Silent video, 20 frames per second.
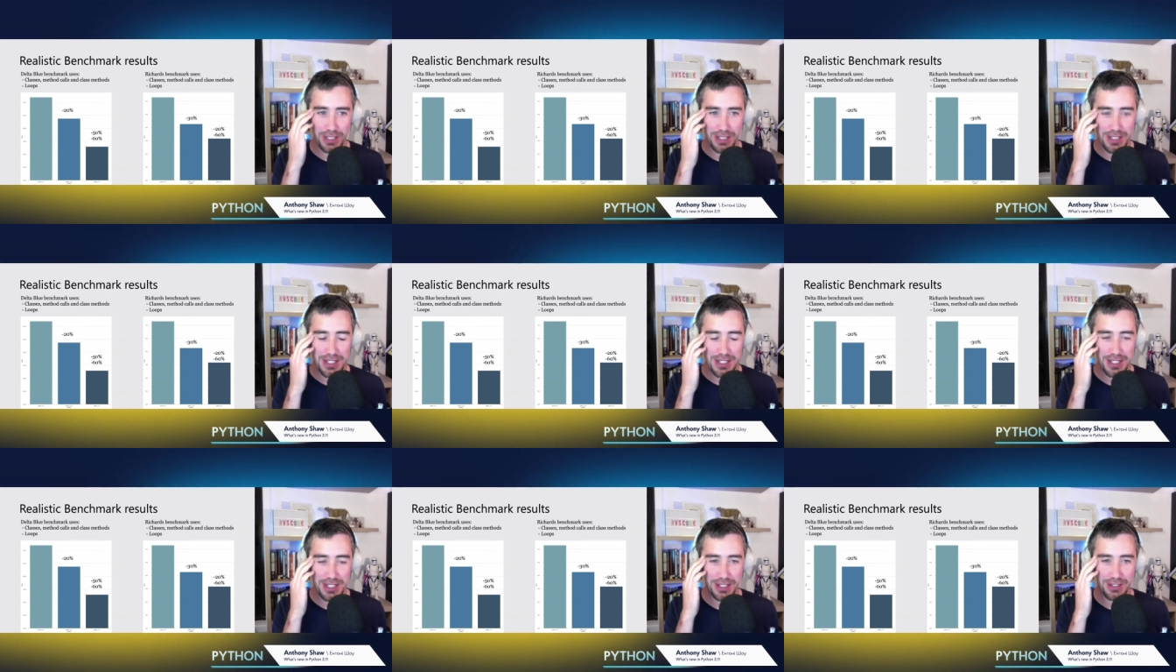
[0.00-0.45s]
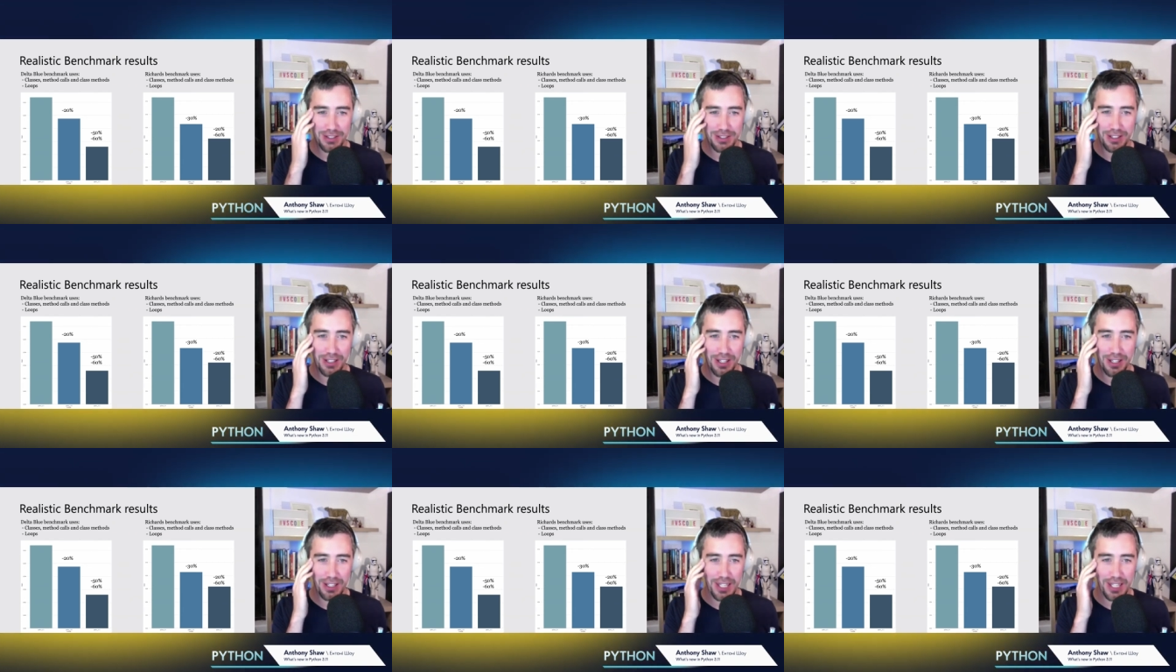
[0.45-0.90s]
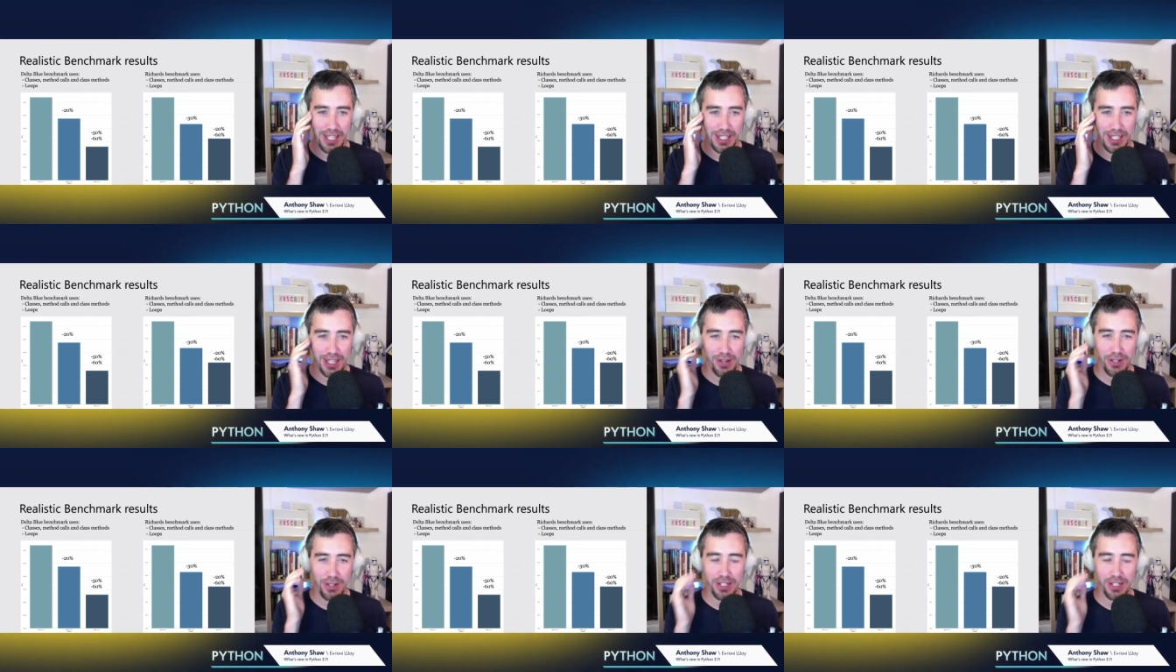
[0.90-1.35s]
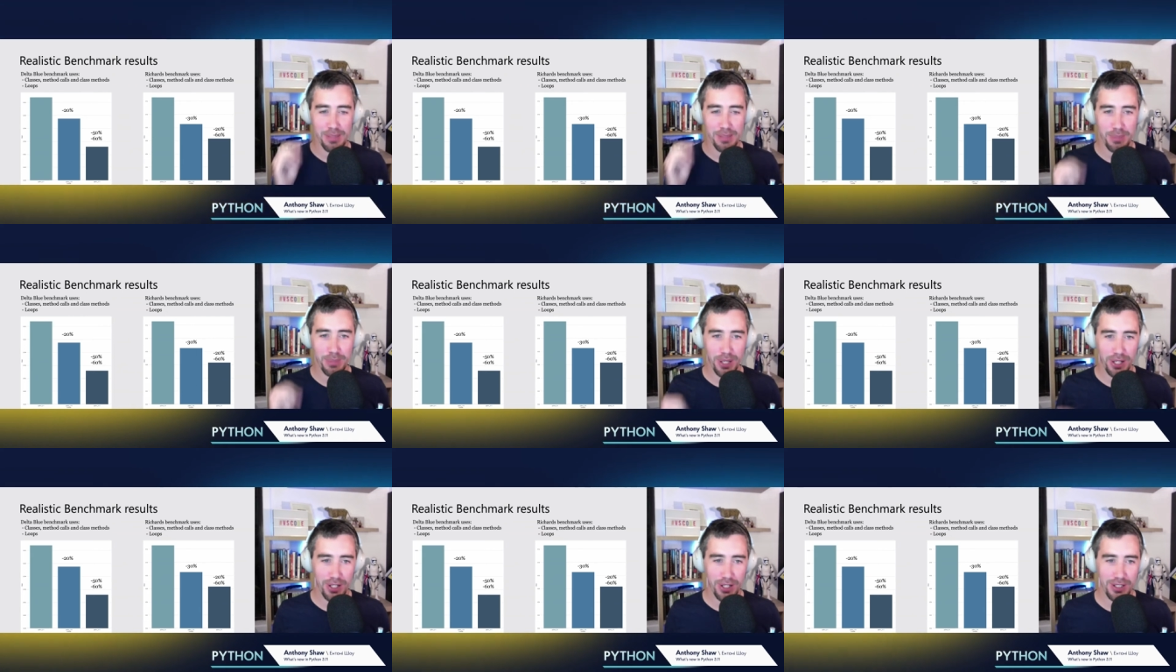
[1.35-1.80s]
It's like, okay, calculate
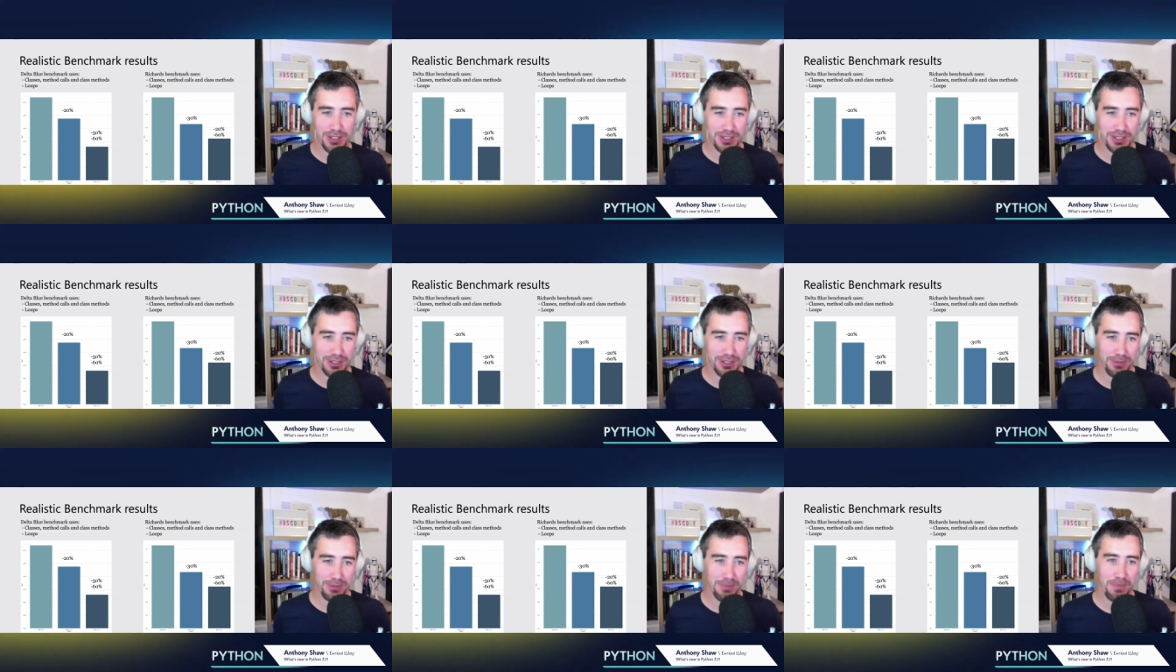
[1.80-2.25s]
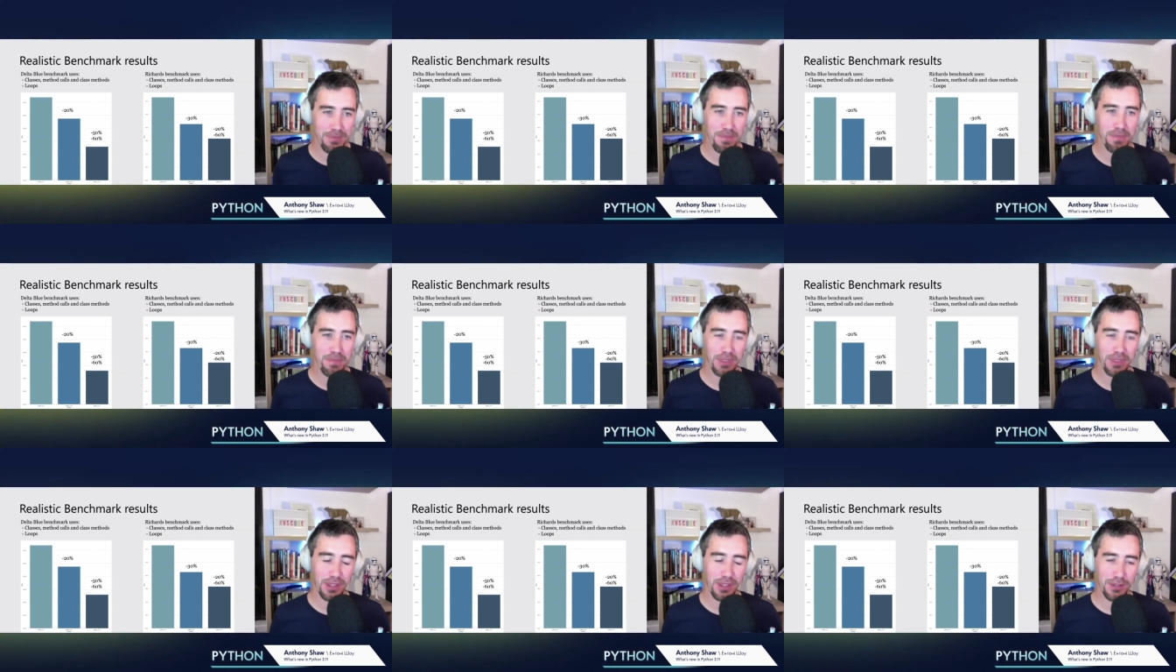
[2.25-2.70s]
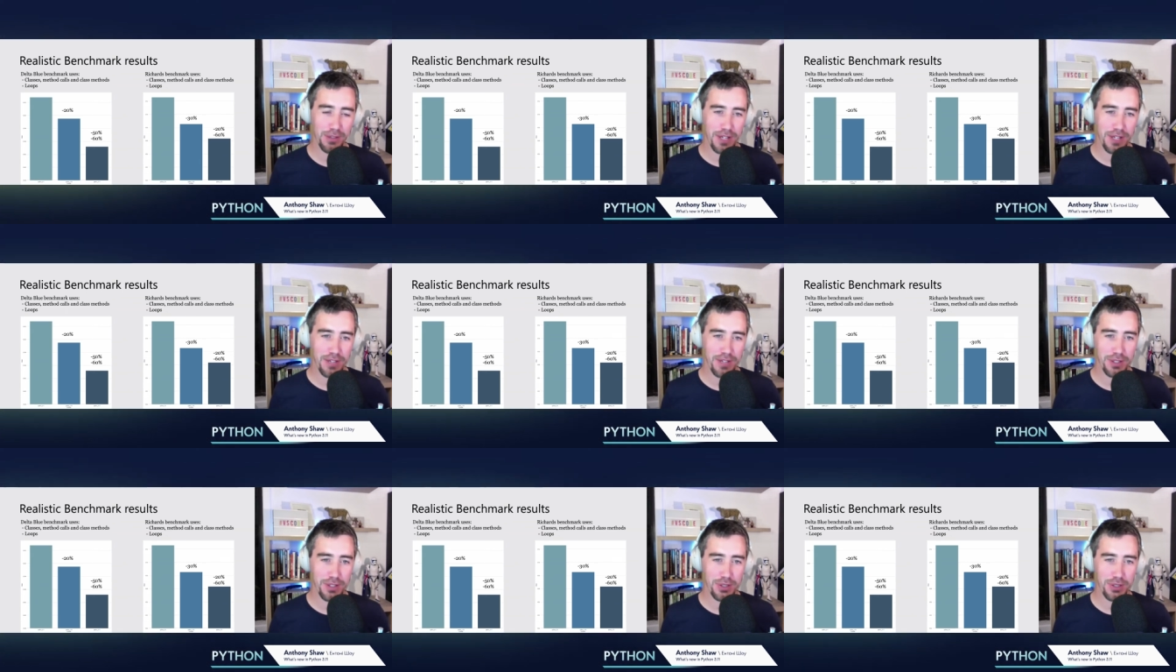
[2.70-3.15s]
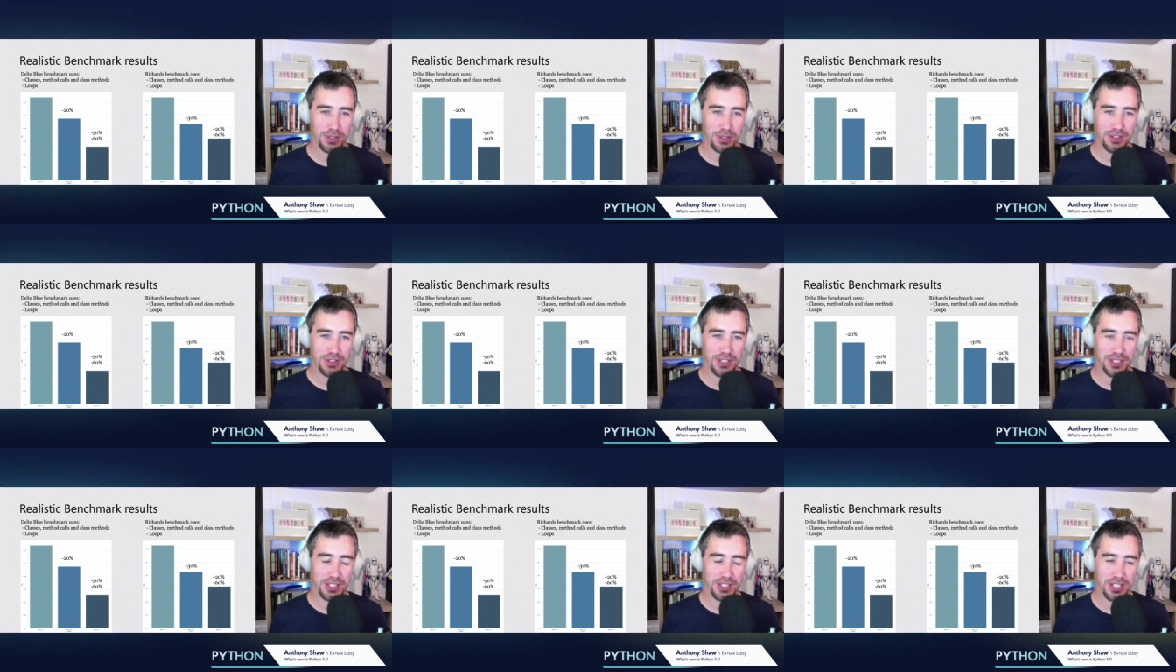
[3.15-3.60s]
pi to 500
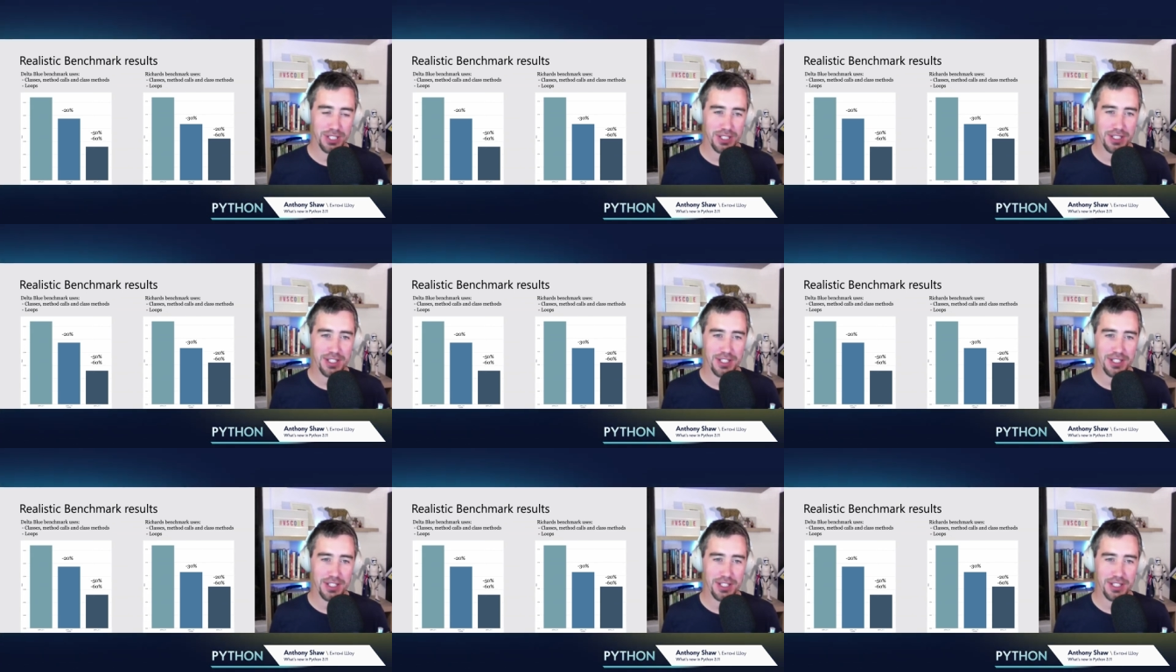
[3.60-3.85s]
digits.